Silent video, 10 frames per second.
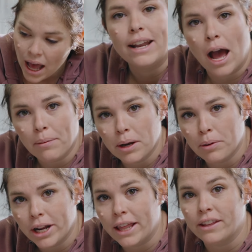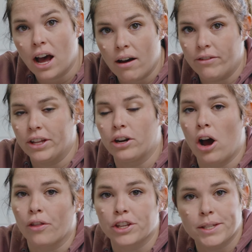Now I'm gonna put it in the oven
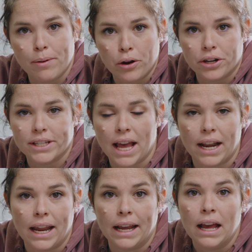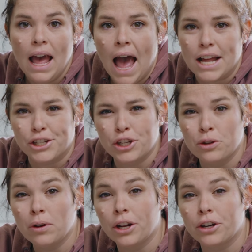on the smoker setting at
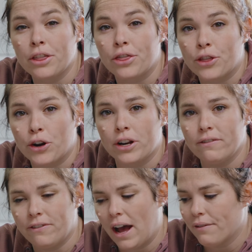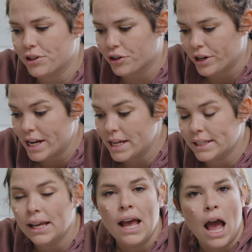235 degrees,